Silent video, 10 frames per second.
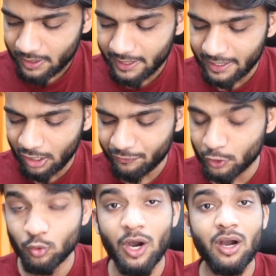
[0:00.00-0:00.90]
And now if you
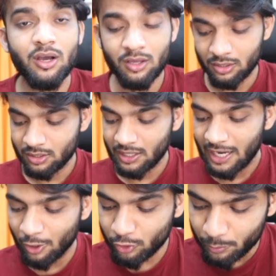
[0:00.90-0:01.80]
do a,
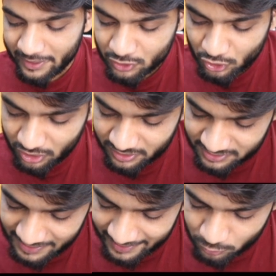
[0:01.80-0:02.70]
how do you make sure
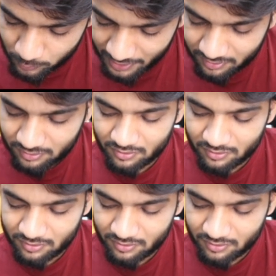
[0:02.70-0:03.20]
this guy is 1?